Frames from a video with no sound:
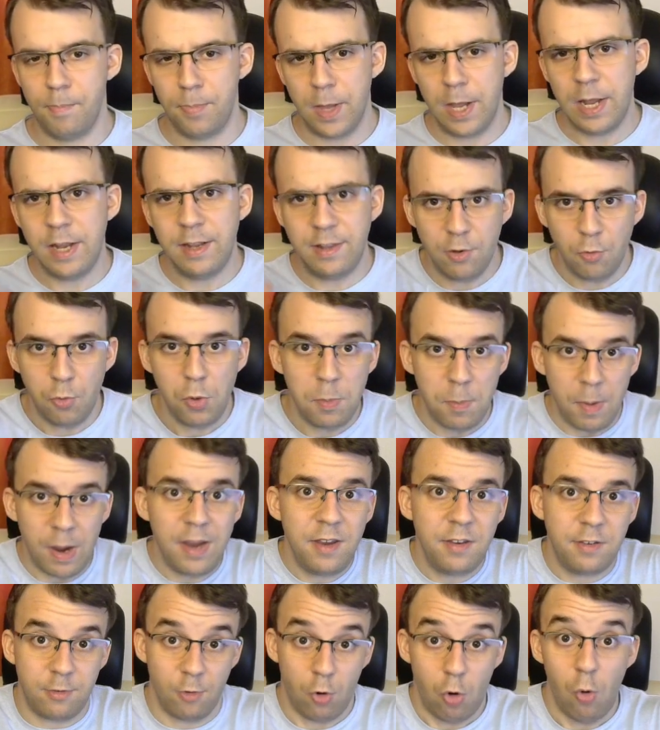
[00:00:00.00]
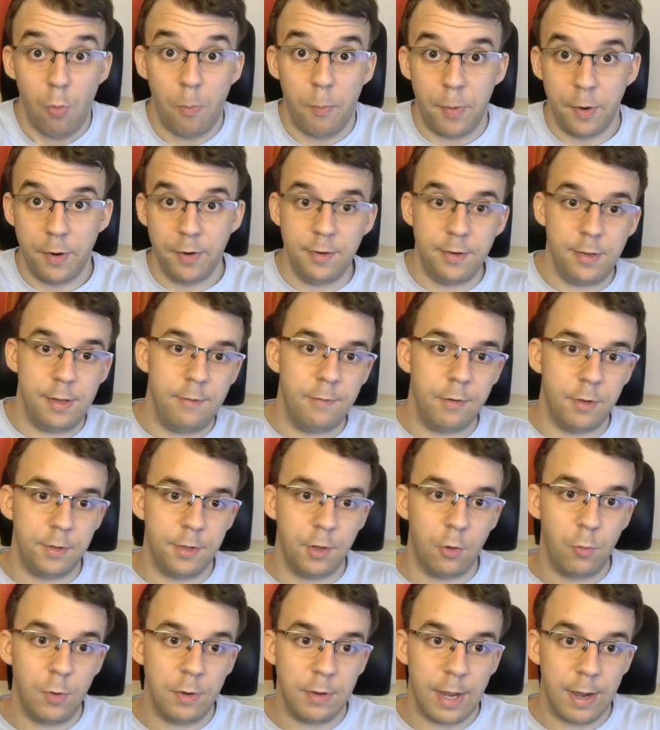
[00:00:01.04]
it remains opened even
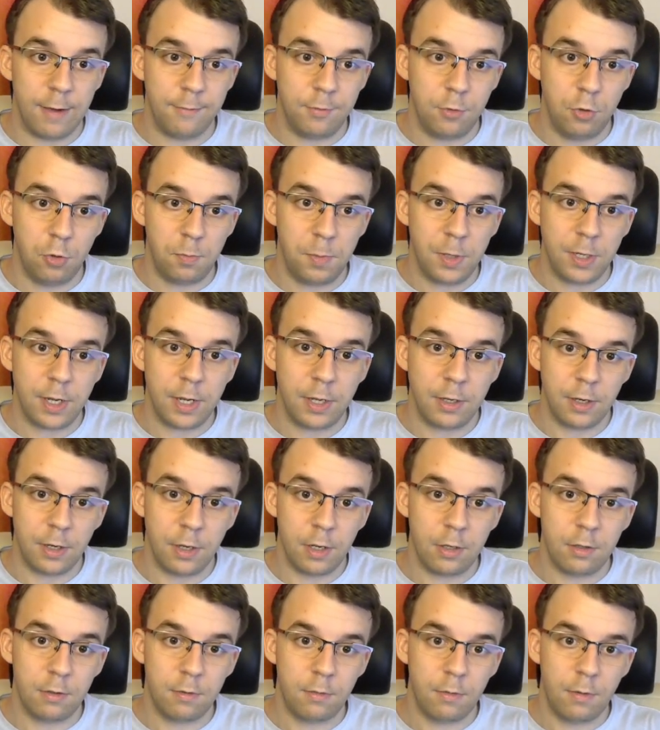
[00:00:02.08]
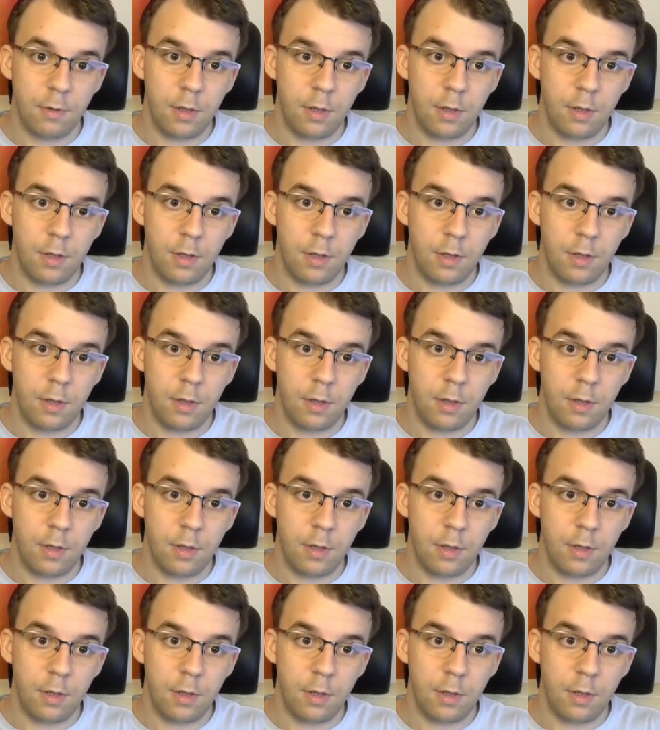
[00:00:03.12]
though we have duplicated it